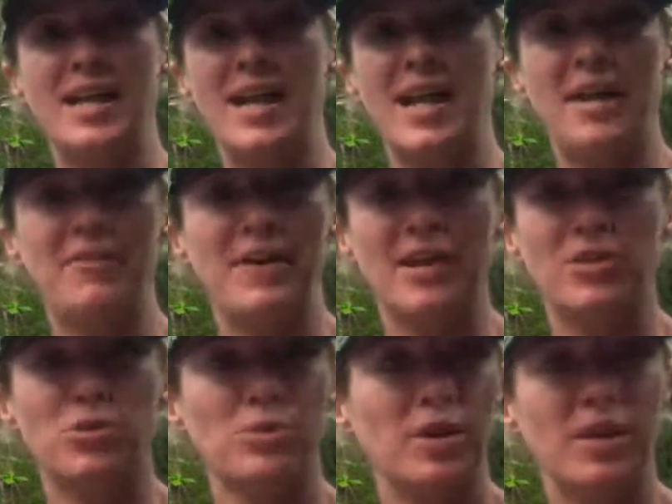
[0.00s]
I've had
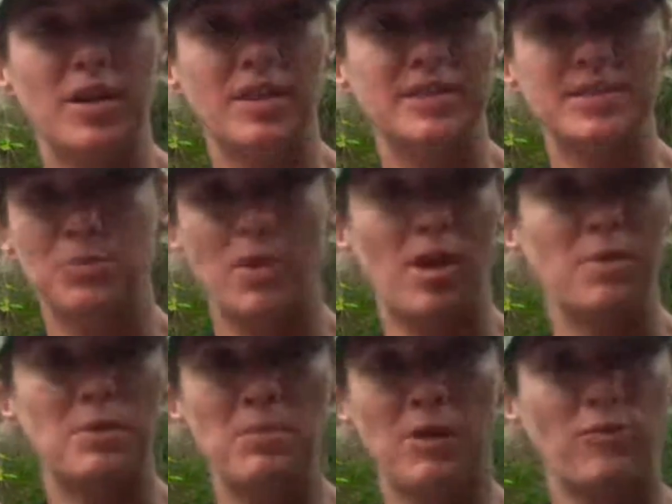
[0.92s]
3. This will
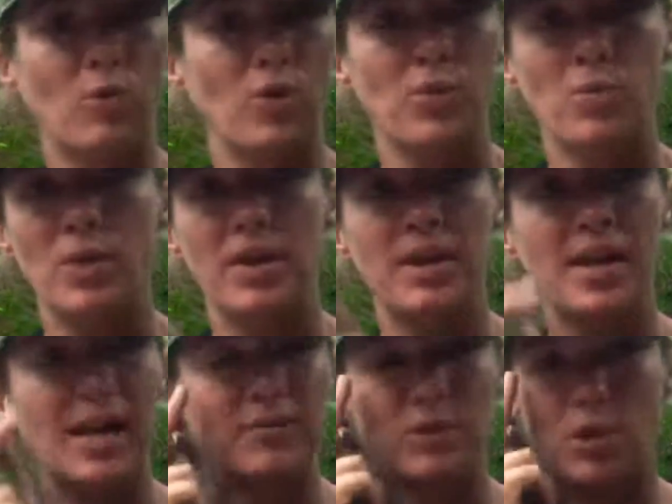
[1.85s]
probably be my 4th one.
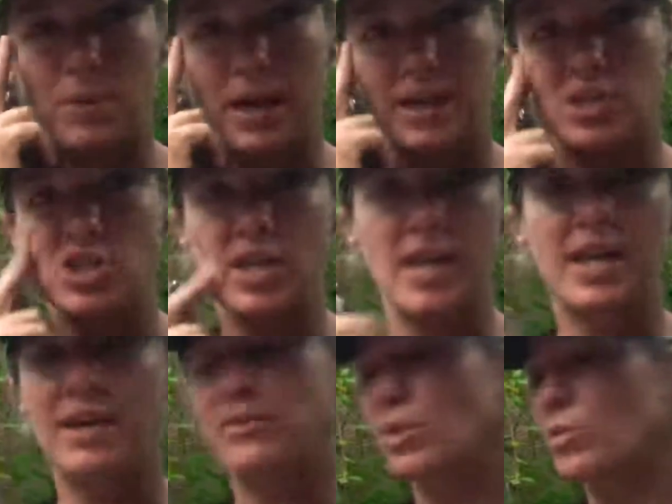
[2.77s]
I have to go back and check.
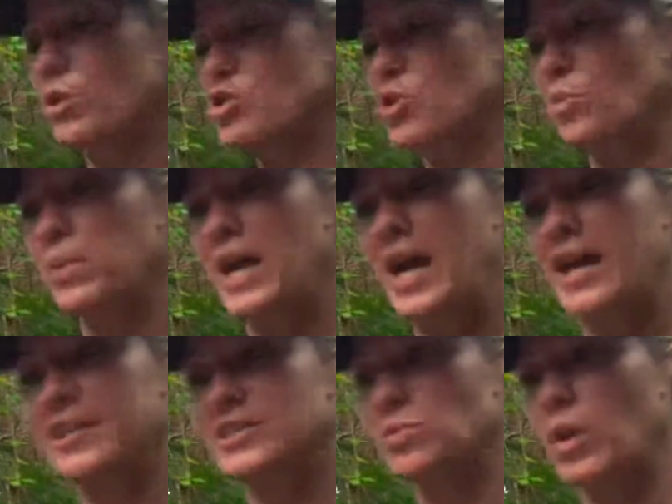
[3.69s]
I have the original
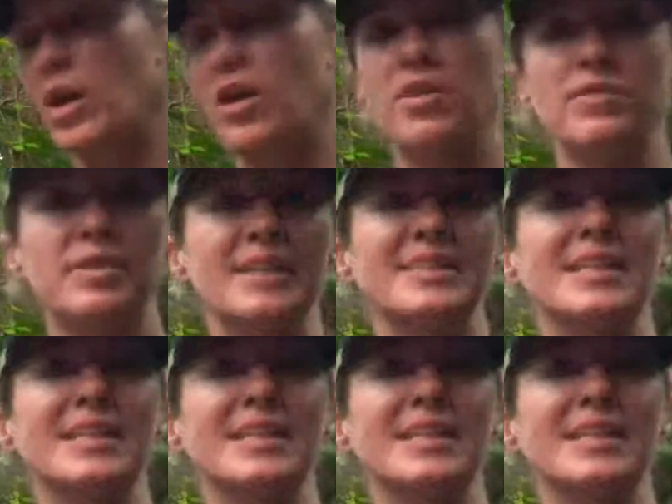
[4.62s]
black as well. It's